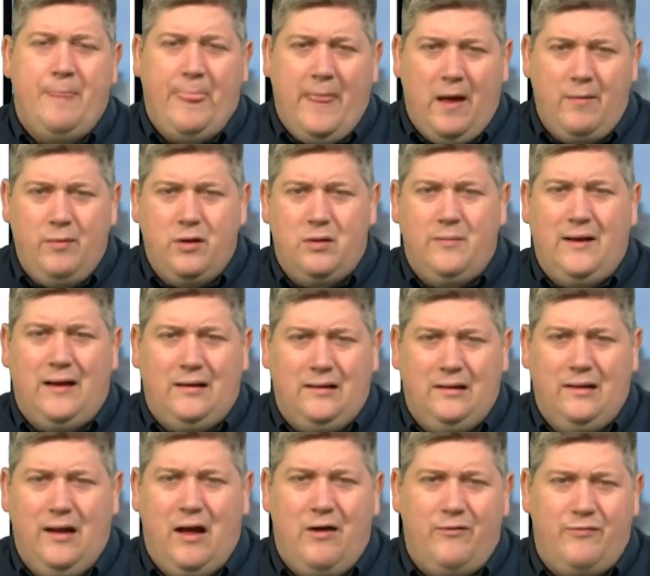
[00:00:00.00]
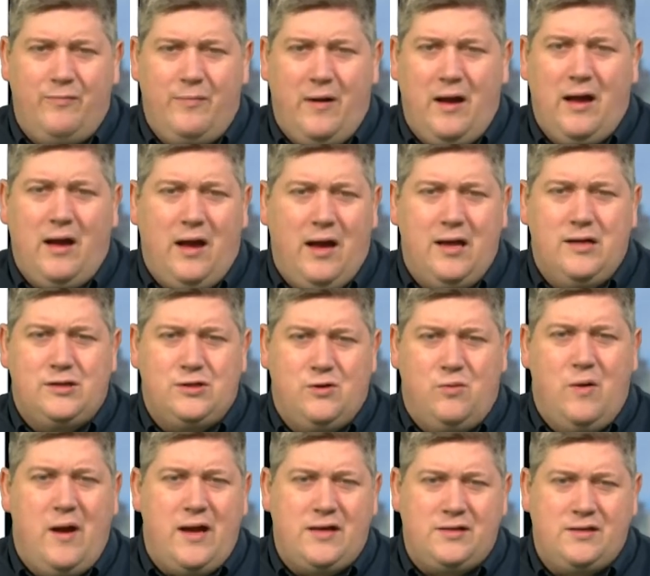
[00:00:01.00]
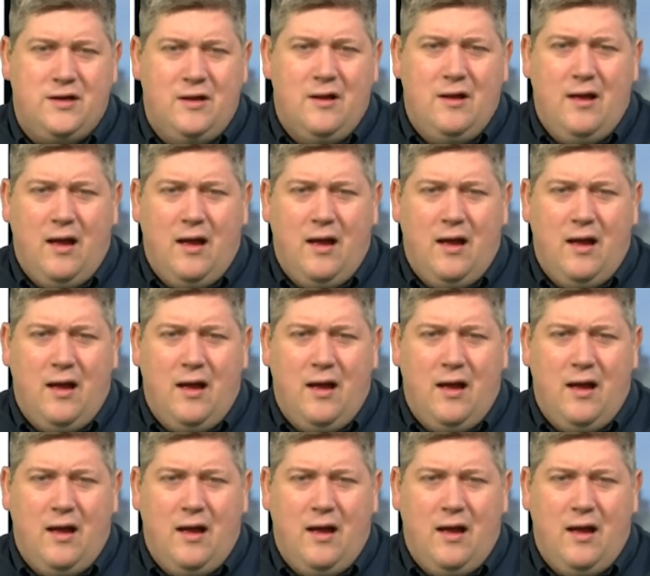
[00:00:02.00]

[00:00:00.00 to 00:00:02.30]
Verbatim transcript: I'm going to make love my highest quest.